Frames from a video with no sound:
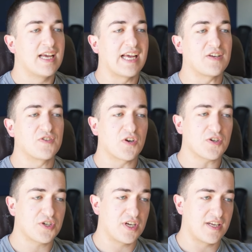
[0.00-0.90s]

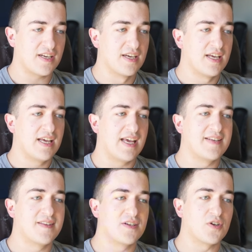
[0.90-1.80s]
Exertion
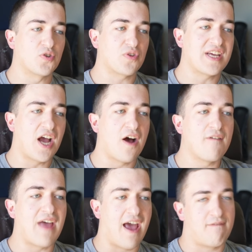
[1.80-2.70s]
is the degree
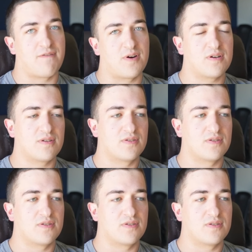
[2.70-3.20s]
of effort.